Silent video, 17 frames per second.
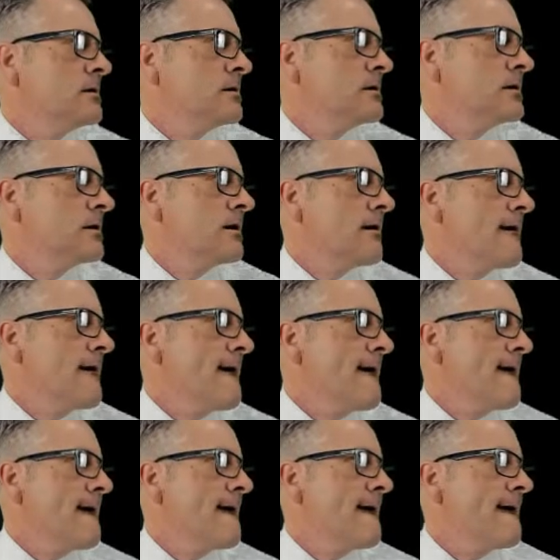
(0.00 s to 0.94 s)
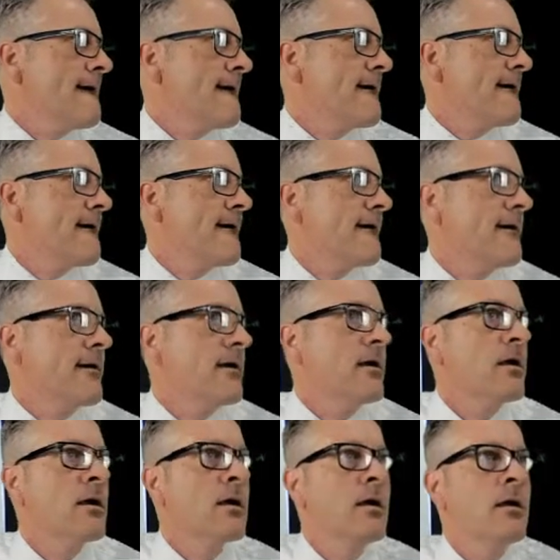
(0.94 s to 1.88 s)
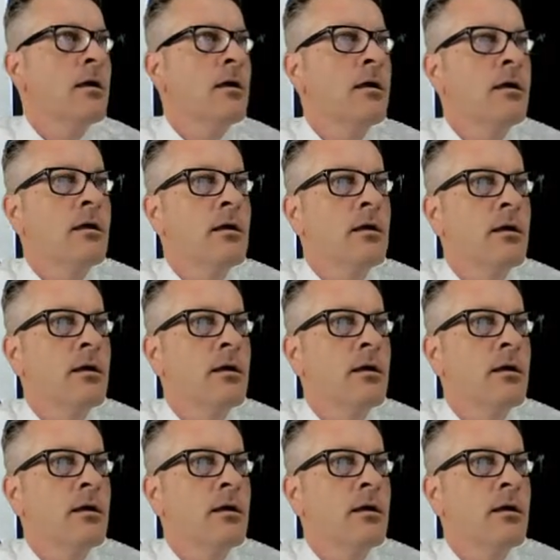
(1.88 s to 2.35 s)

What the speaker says: Nothing is said.